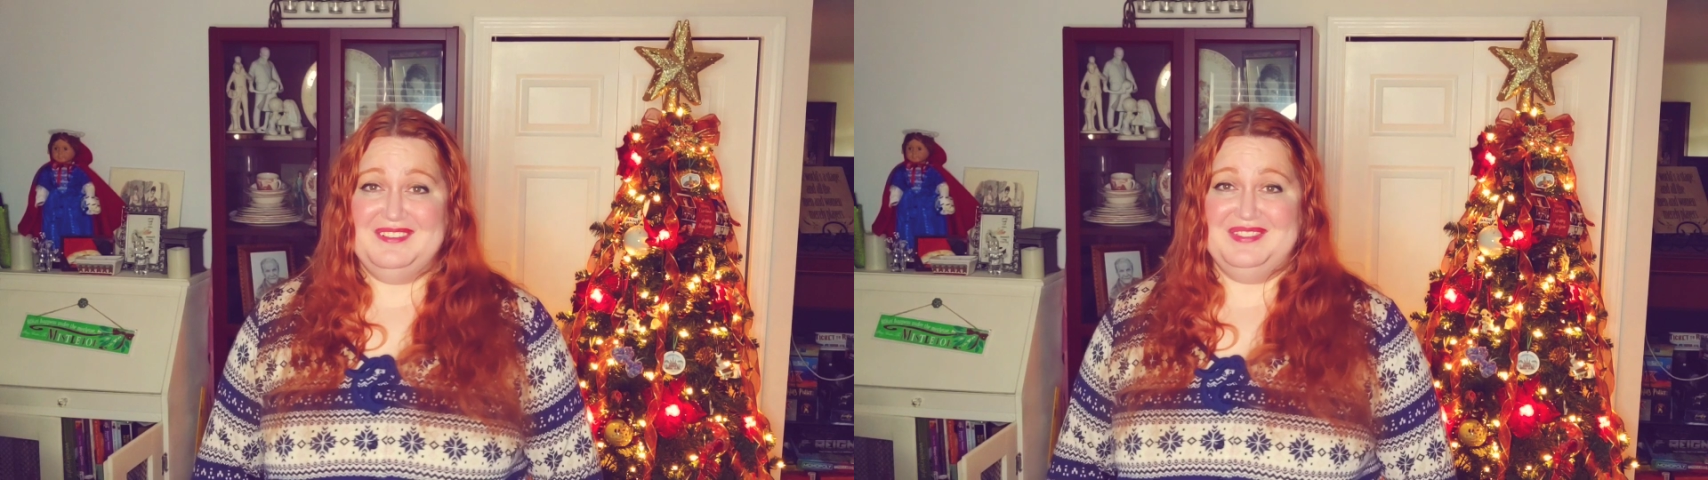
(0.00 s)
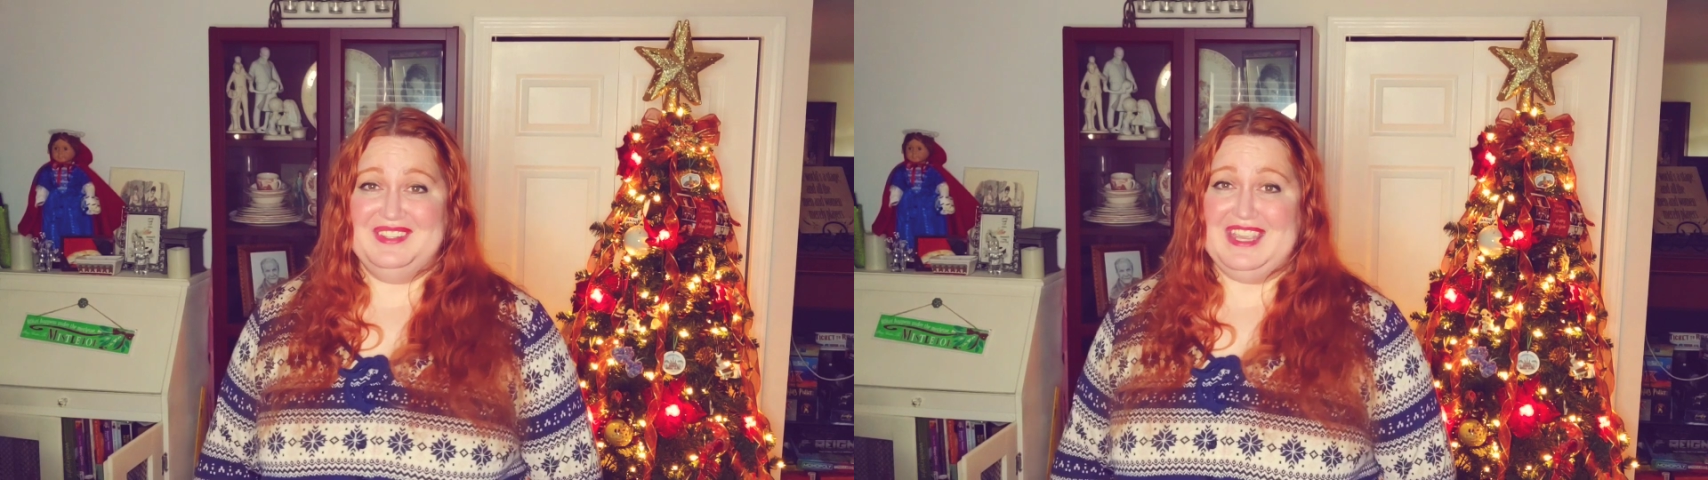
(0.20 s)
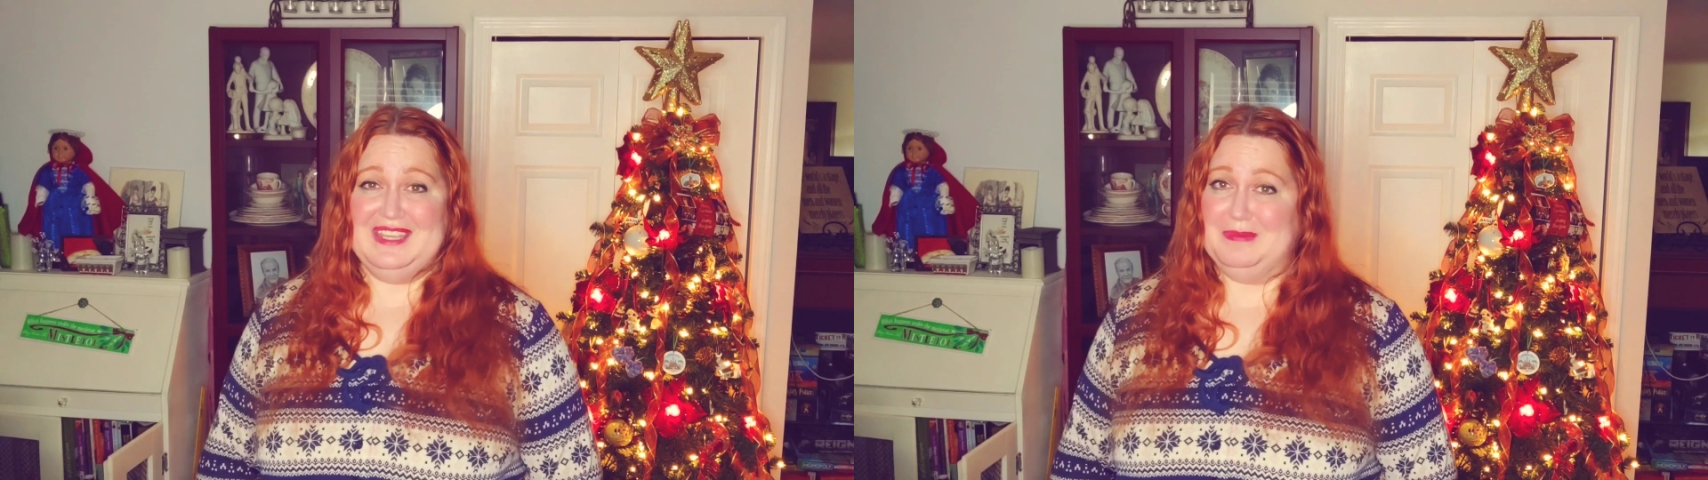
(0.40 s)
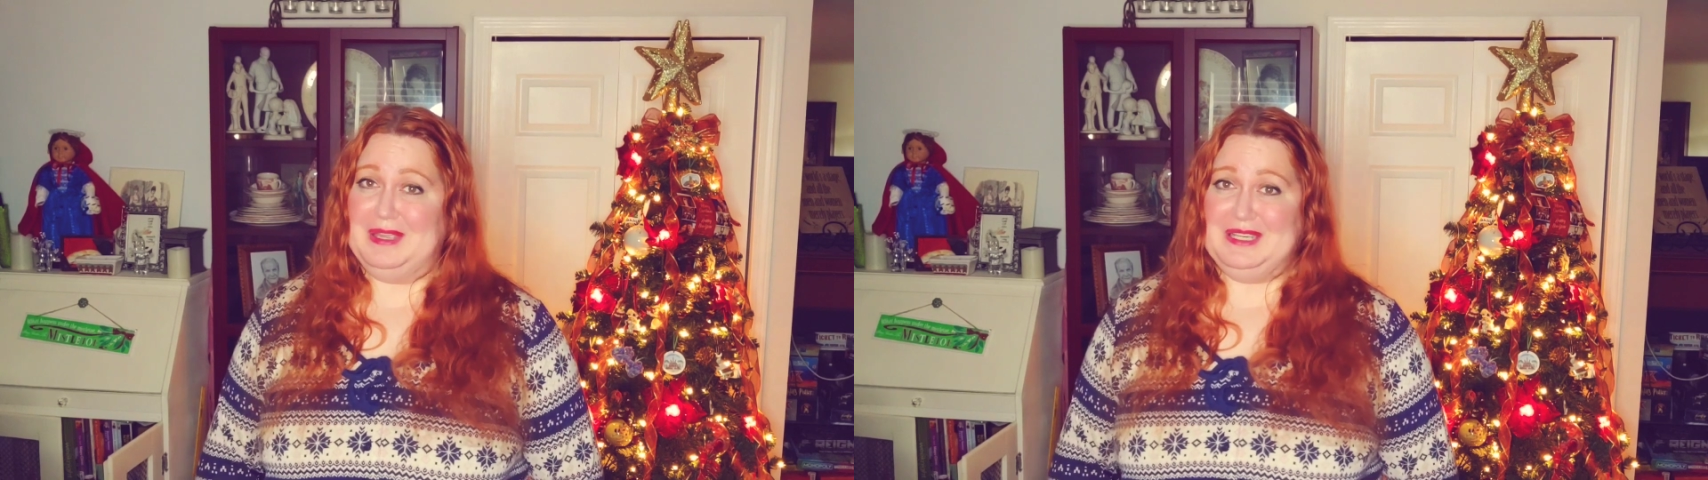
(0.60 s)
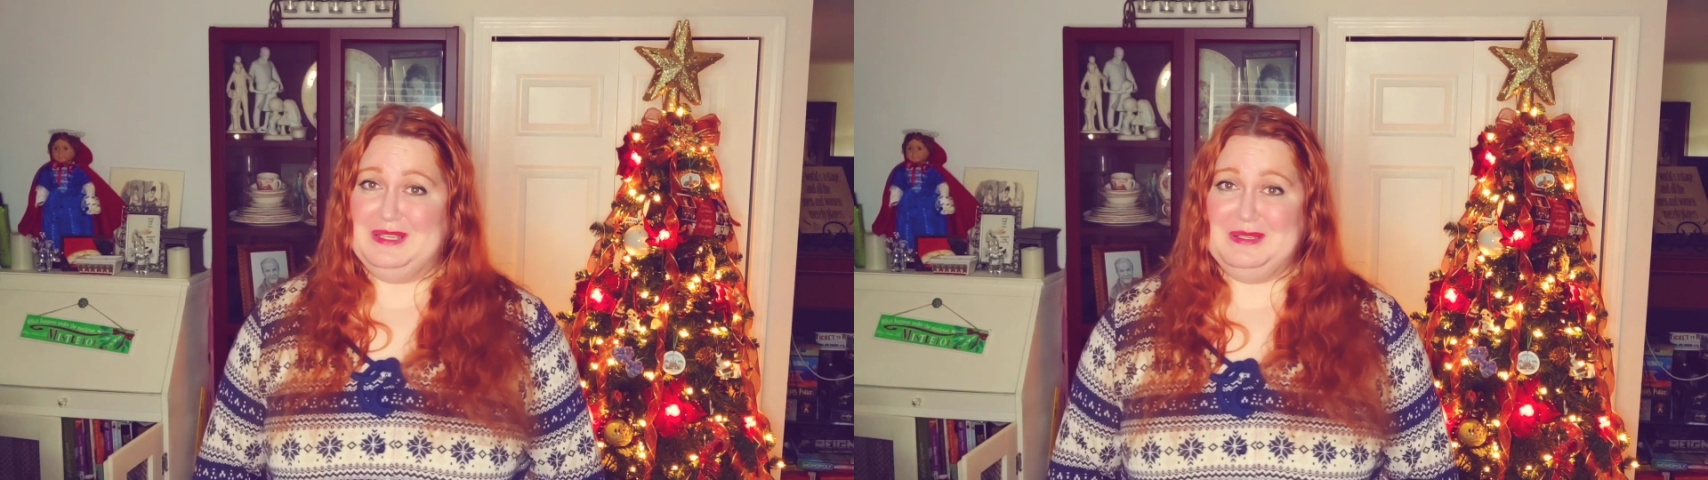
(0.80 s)
of
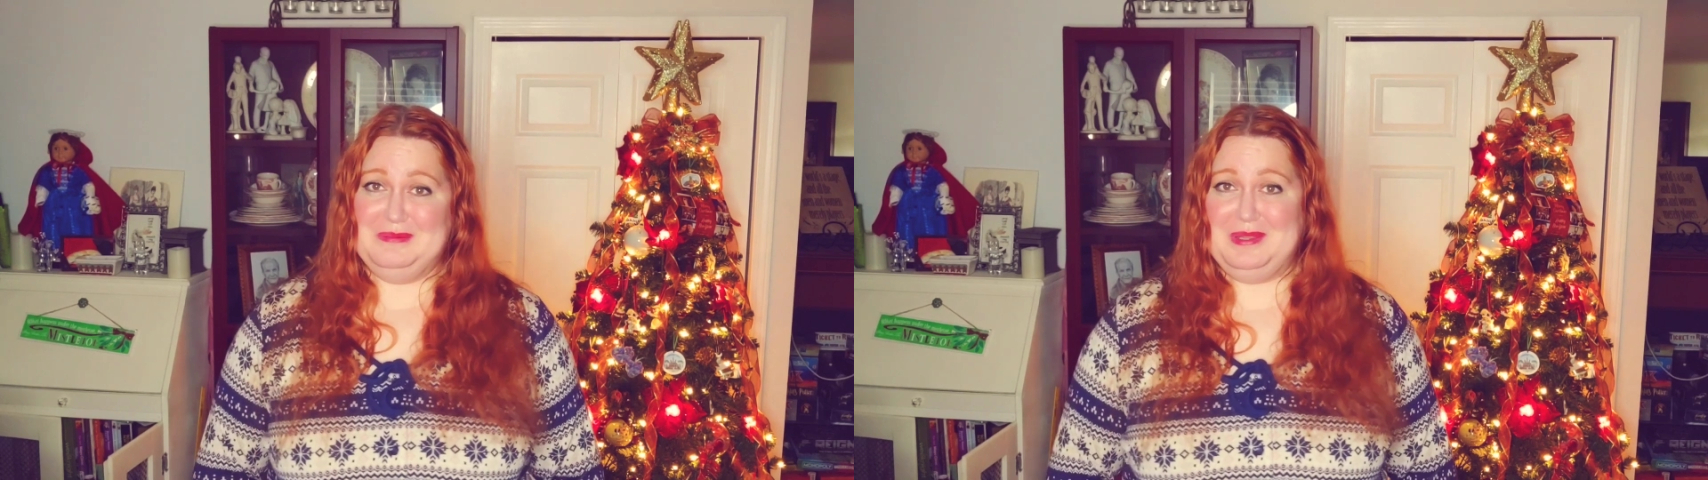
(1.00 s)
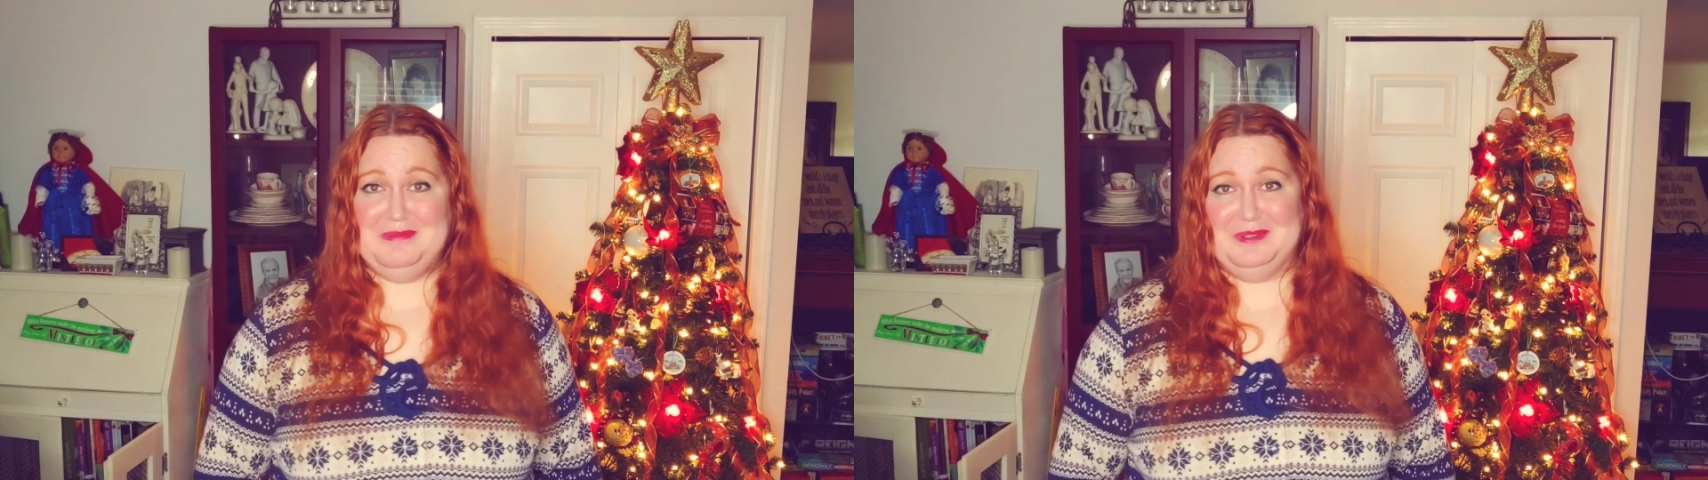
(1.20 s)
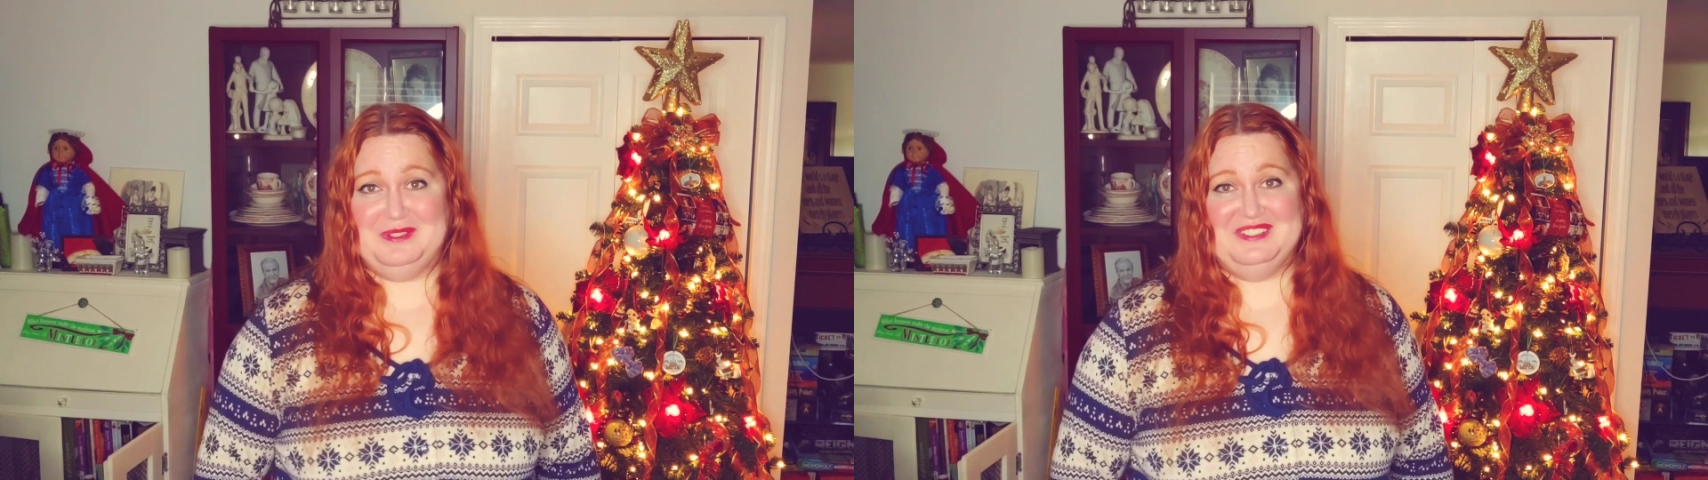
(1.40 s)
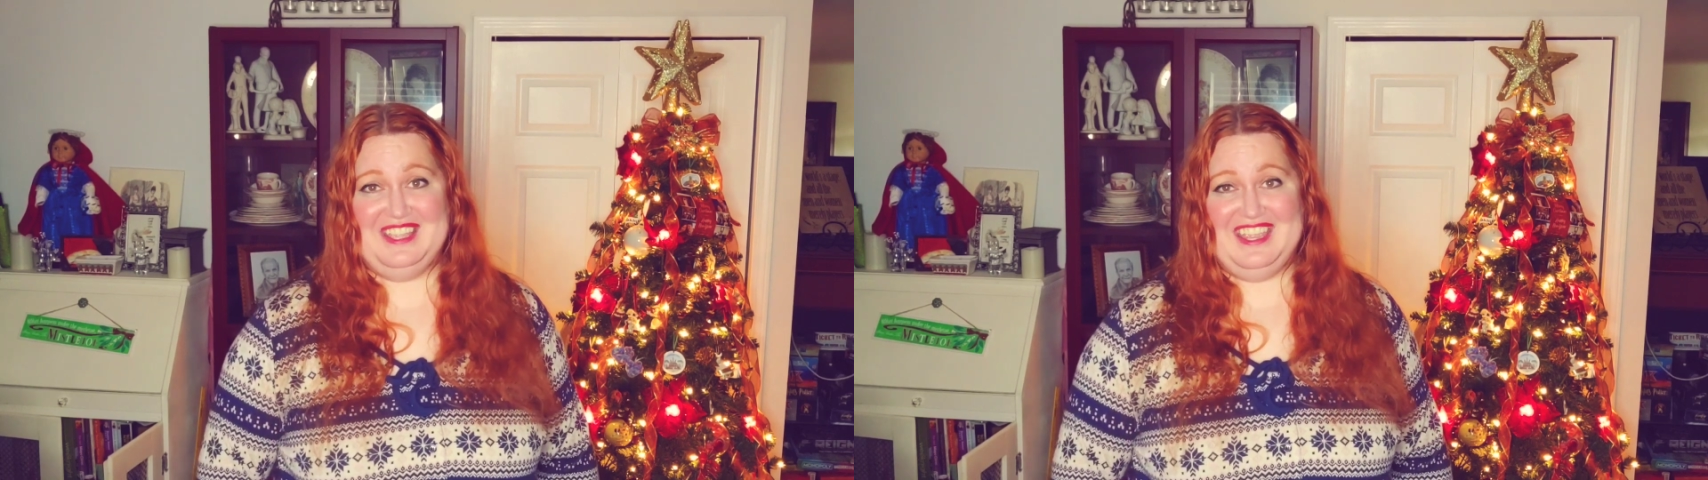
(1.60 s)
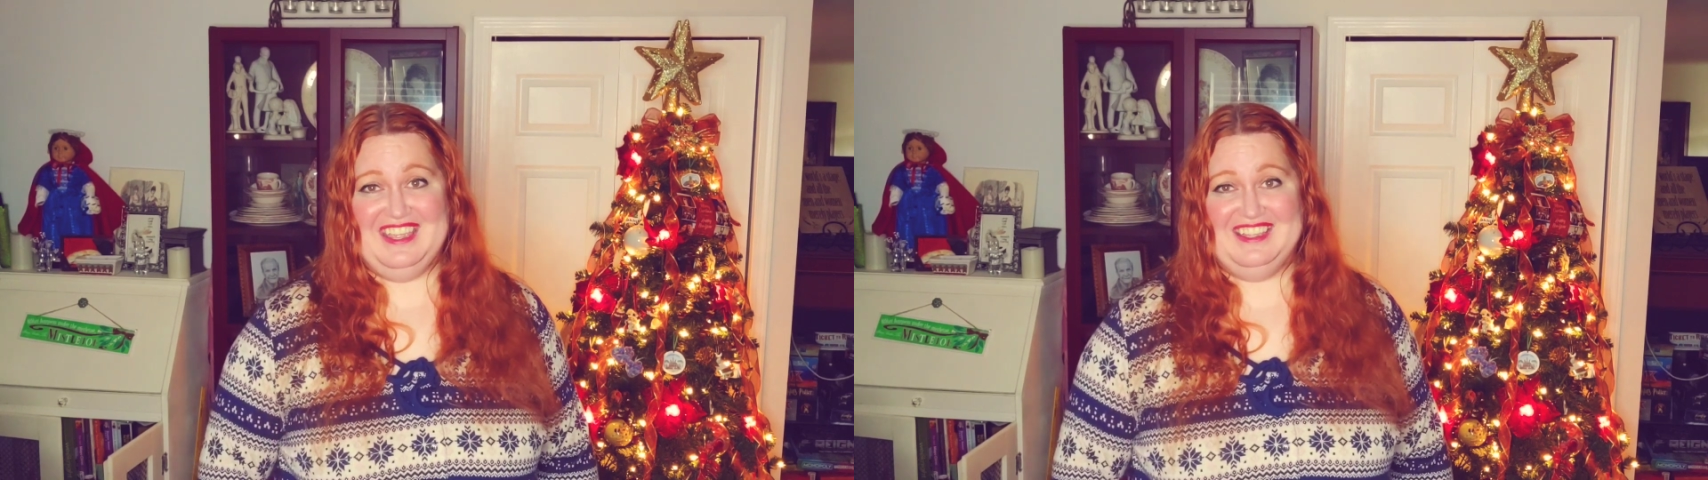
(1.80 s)
like-minded people,
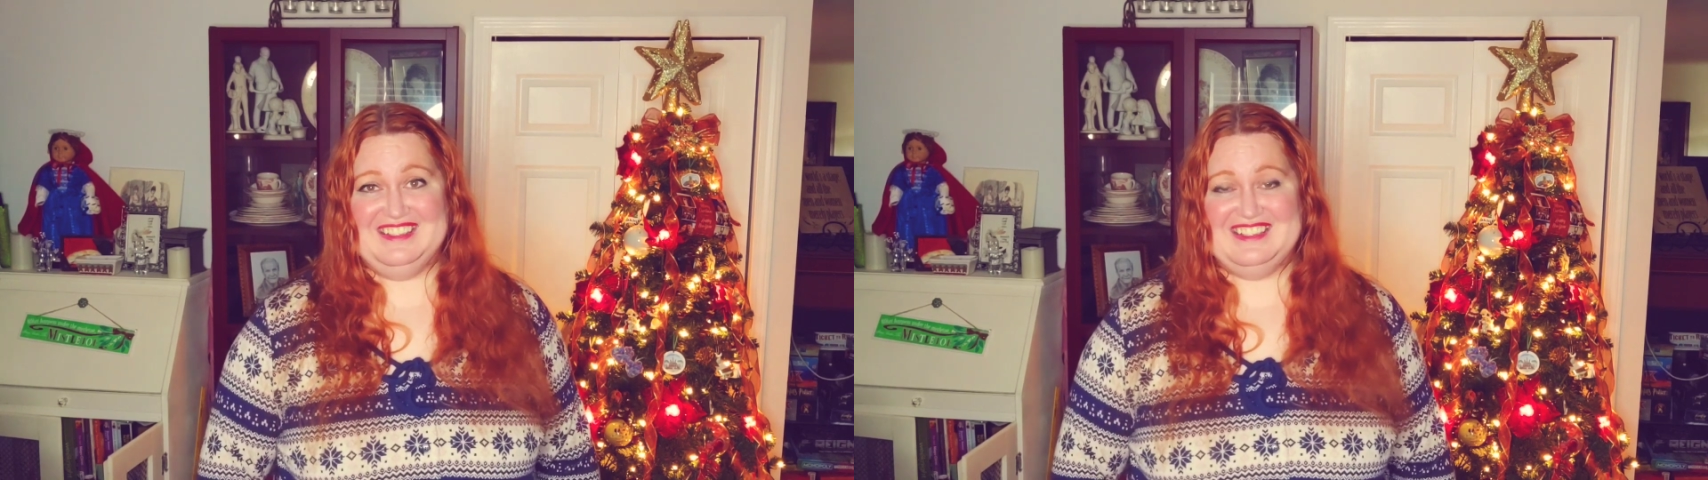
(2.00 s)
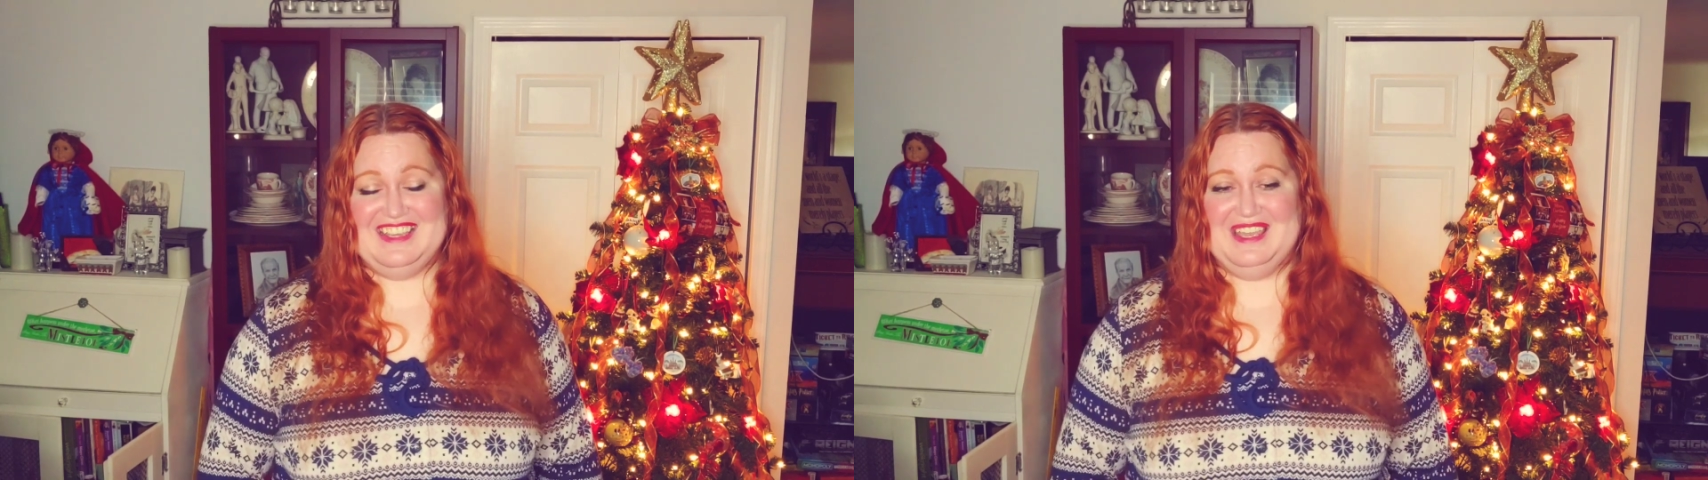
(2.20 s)
and